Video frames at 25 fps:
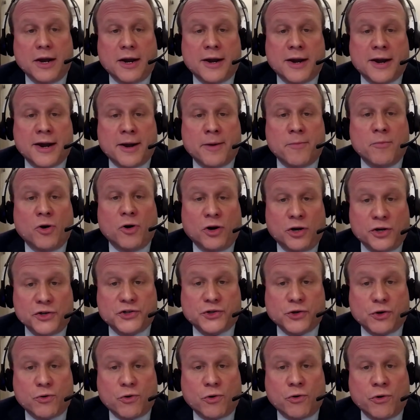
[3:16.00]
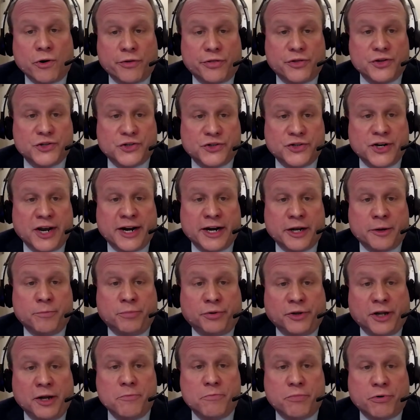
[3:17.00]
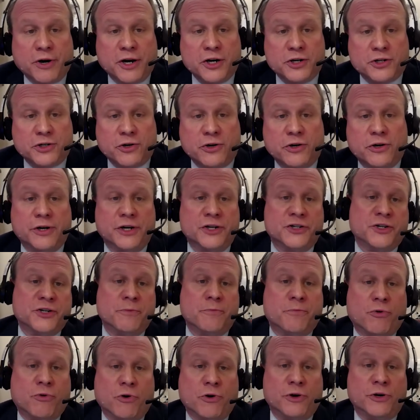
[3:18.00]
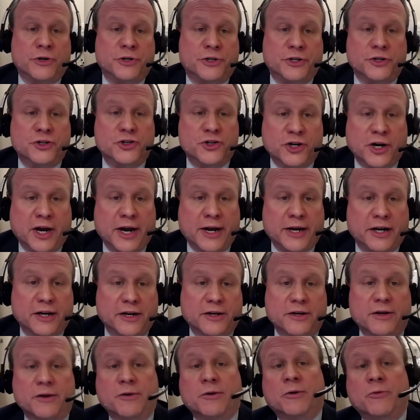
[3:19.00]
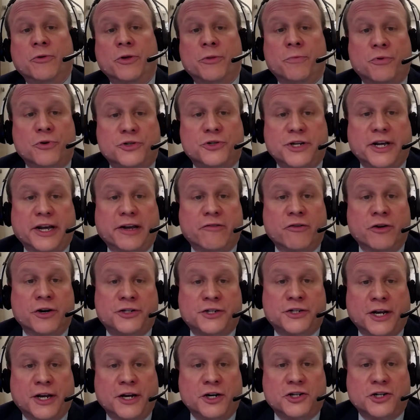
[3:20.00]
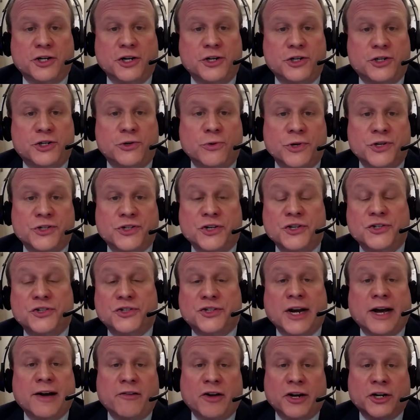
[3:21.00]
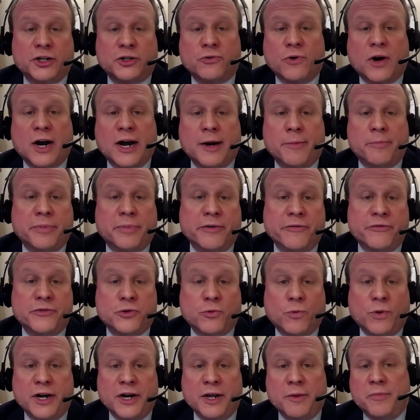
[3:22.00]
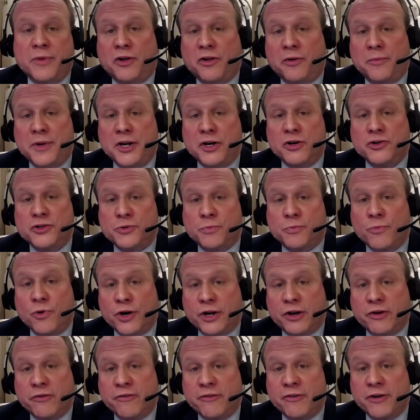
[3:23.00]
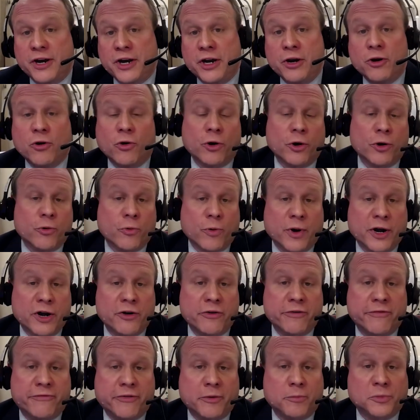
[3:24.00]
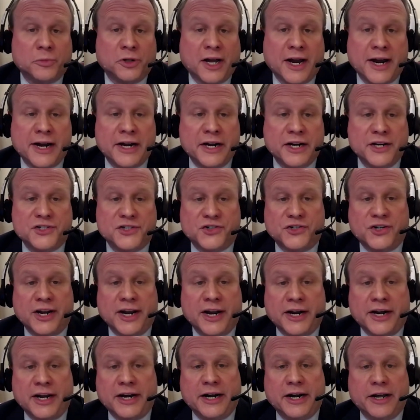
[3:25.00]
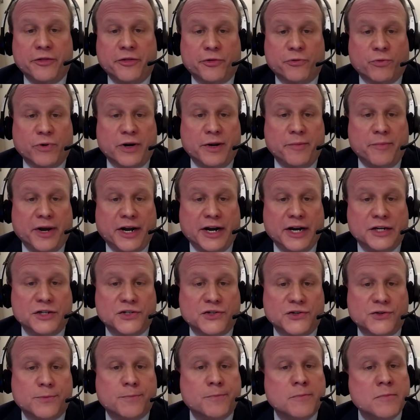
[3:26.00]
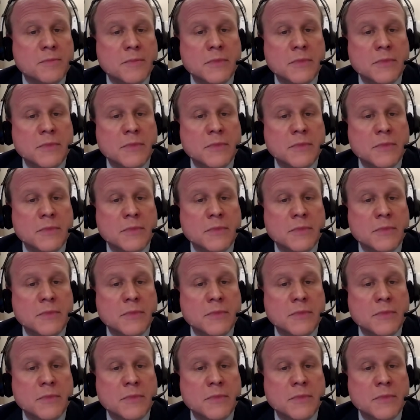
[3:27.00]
Also, orthostatic blood pressure is important to check, with particular attention to a systolic drop of 20 millimeters mercury or greater from lying to standing at 3 minutes.